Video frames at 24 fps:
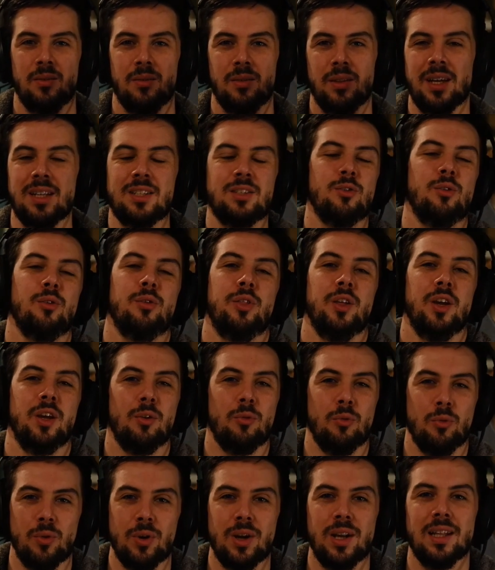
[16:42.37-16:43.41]
That sort of
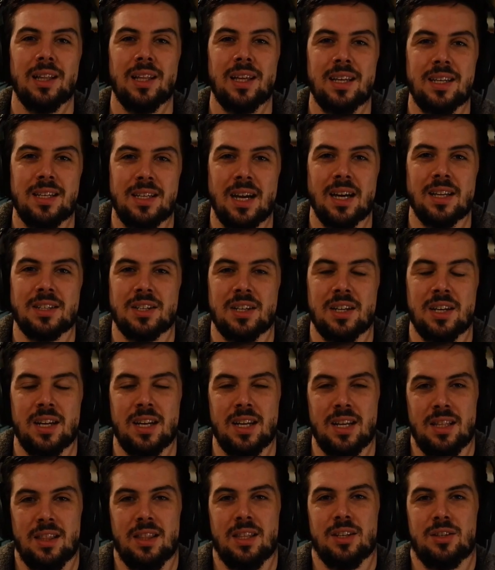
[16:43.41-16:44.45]
thing really doesn't
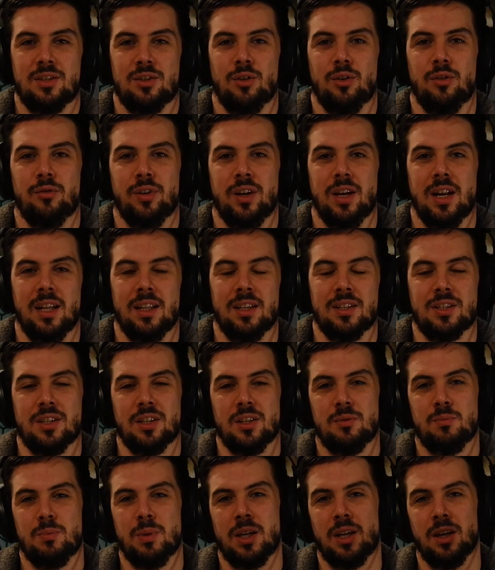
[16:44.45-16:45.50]
need this sort of
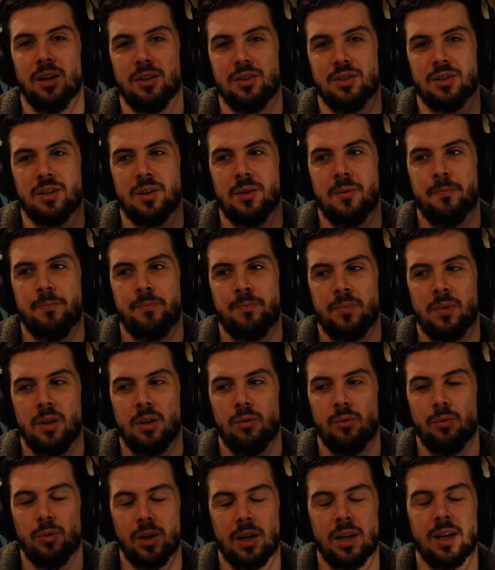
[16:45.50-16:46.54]
analysis because
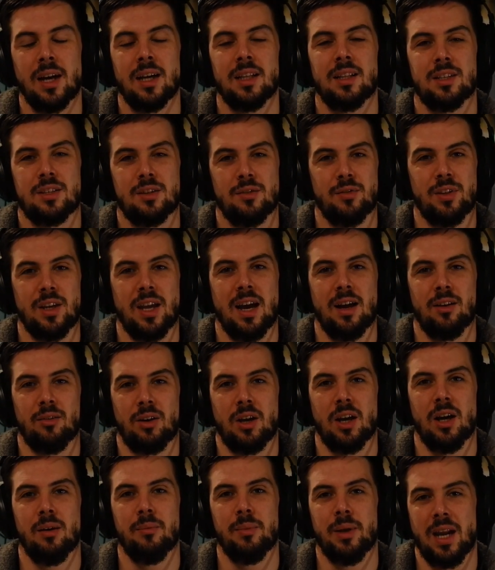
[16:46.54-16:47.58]
regardless of the
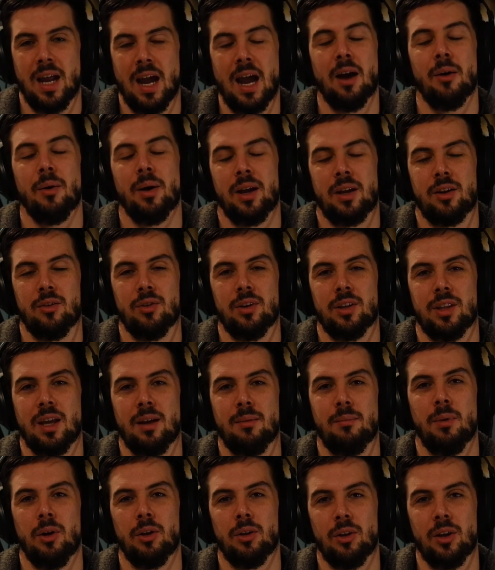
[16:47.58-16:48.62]
outcome and how accurate
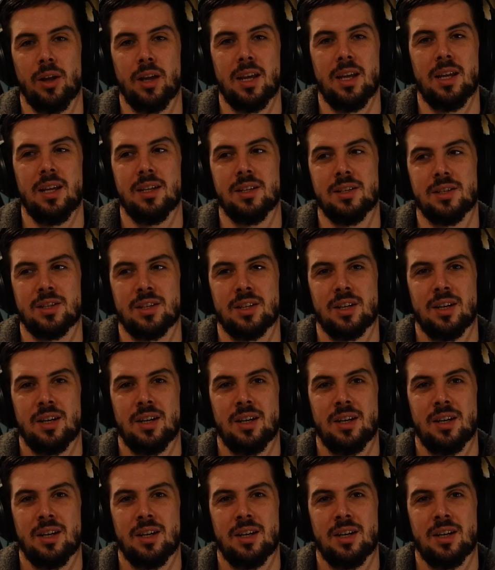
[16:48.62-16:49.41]
that model is,